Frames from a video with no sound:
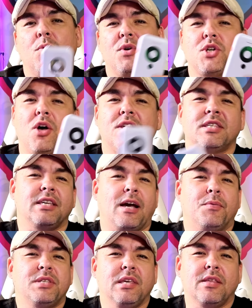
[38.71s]
which honestly, I
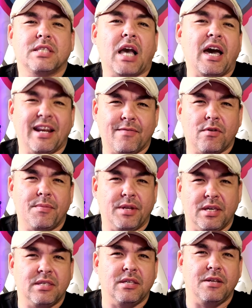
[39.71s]
would say that's kind of
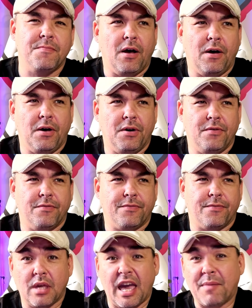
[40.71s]
reminiscent of
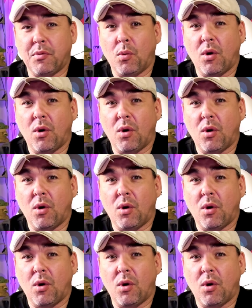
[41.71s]
Apple